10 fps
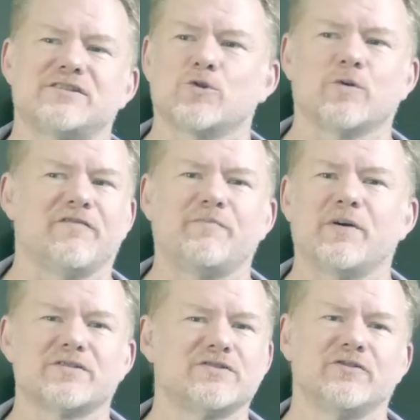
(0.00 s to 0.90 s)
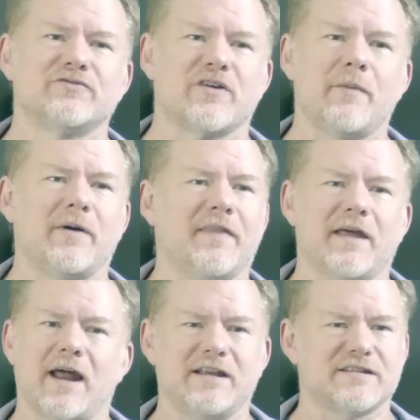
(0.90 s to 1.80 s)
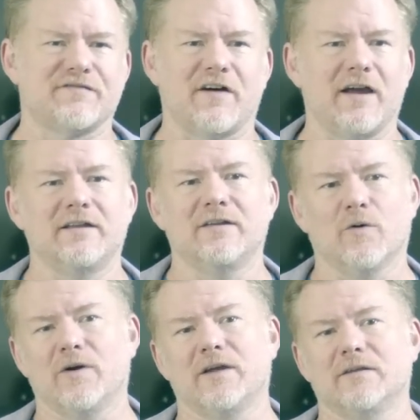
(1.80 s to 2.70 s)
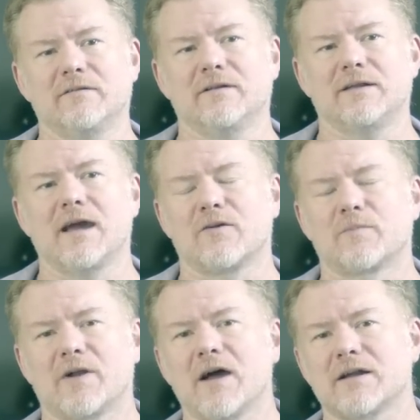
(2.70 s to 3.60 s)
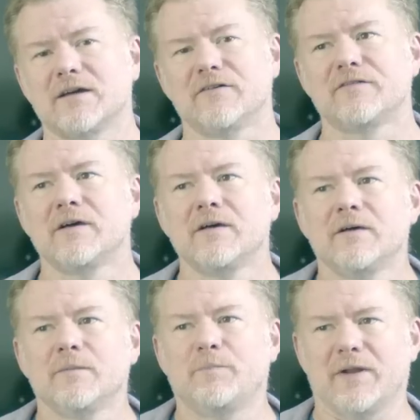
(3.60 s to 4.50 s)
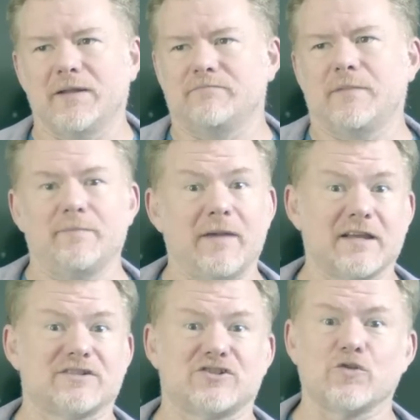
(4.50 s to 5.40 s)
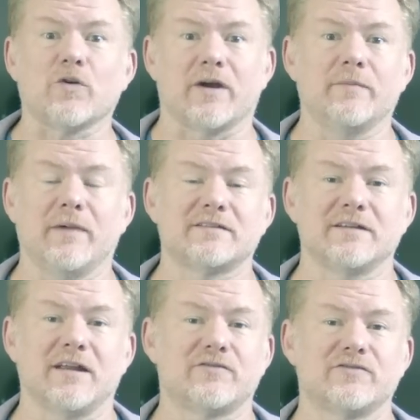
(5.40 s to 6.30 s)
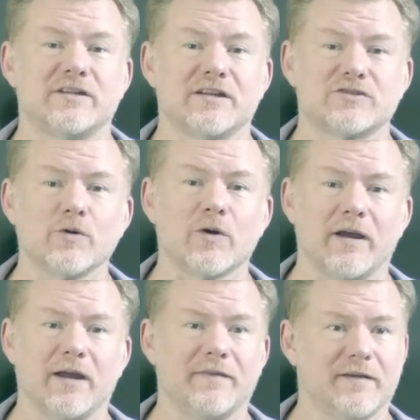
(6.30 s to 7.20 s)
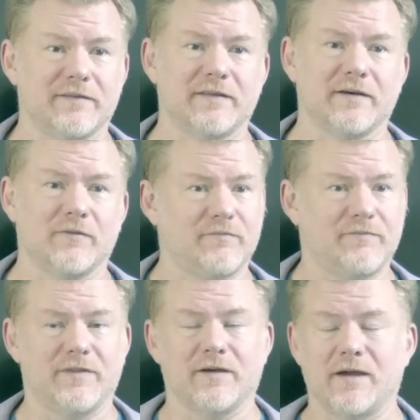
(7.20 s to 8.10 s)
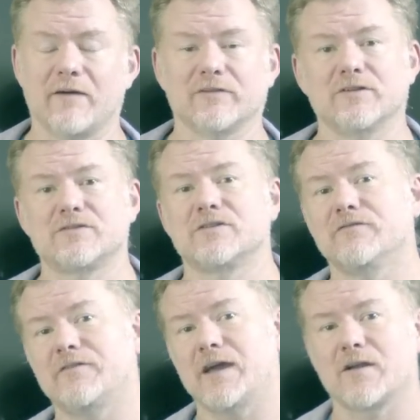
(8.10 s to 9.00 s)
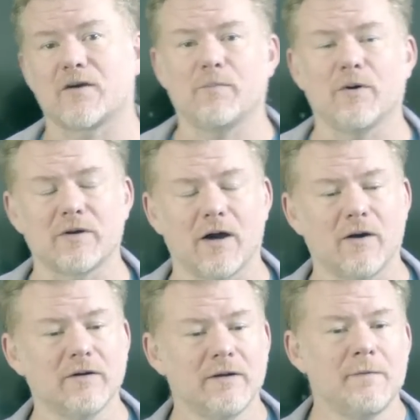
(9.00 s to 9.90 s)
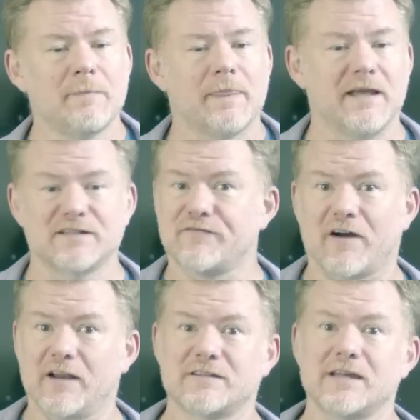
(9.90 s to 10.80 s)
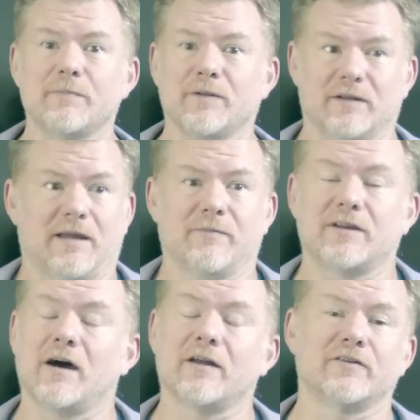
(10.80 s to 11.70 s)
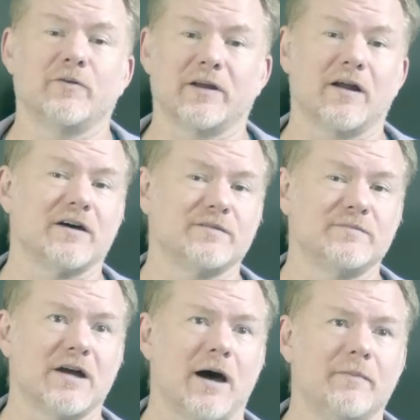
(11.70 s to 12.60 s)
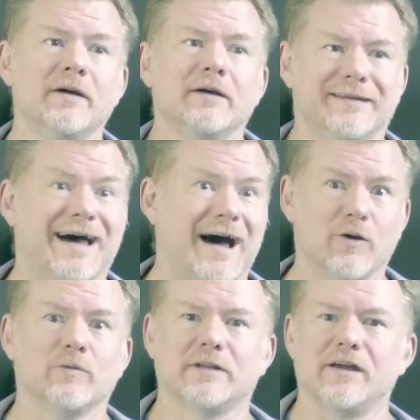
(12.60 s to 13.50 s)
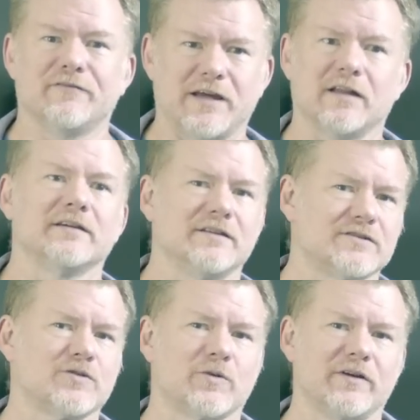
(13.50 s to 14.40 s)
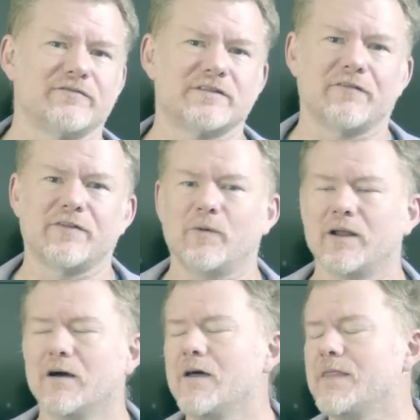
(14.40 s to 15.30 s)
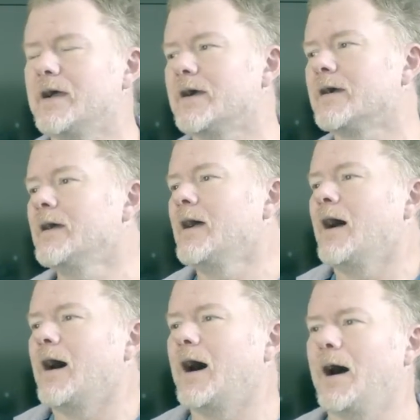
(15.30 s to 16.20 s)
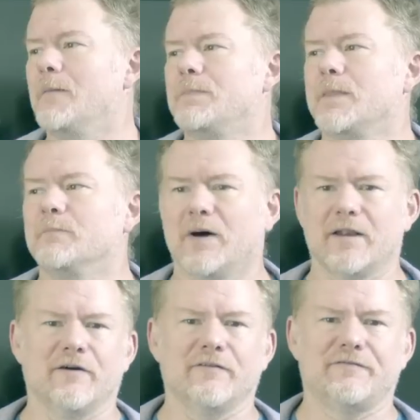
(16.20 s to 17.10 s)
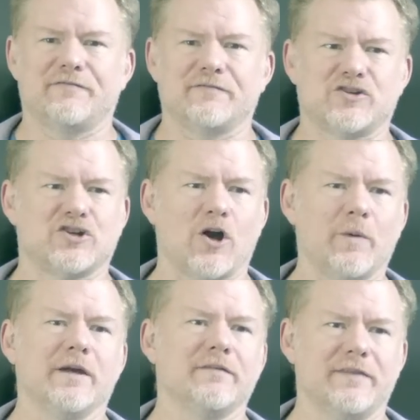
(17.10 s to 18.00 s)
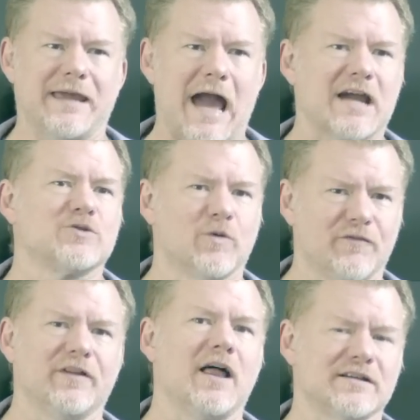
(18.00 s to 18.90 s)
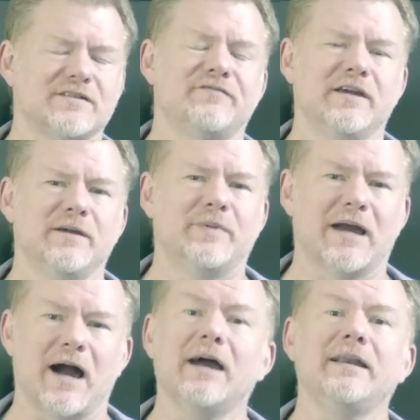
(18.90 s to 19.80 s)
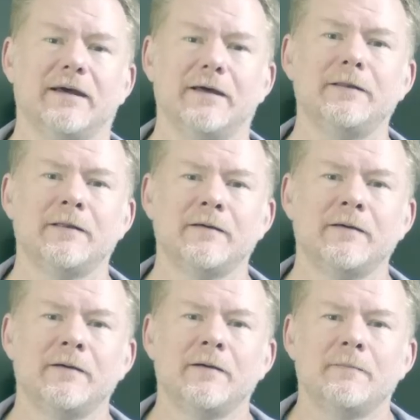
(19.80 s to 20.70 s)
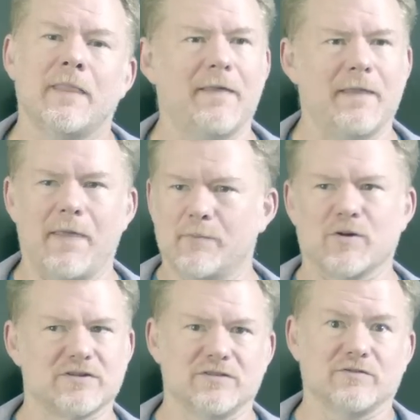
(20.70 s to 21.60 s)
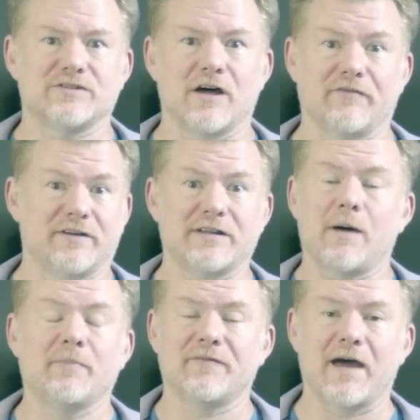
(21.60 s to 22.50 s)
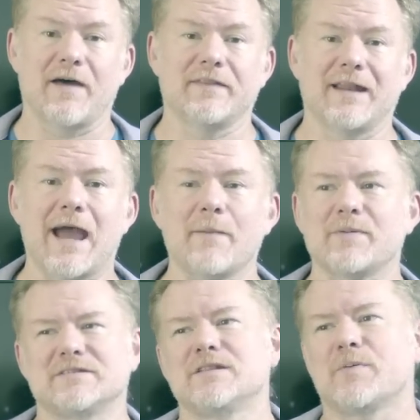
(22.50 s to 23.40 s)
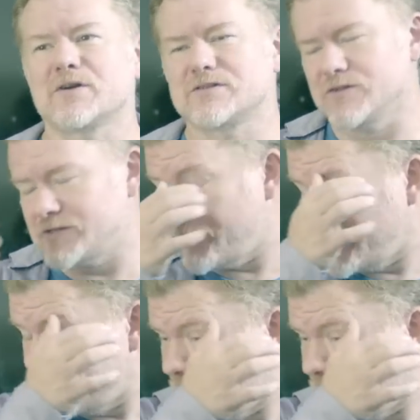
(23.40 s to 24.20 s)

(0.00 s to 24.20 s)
sort of personal drama that I just find annoying and counterproductive. But it makes a story. It makes an interesting story. And the evolution of Anarchapulco is a fine example. And Kim and Todd are doing an awesome job, not only of telling the story of stuff that went on there, but of showing the actual philosophy behind it, and then the personal stuff on top of that that happens. And the personal stuff on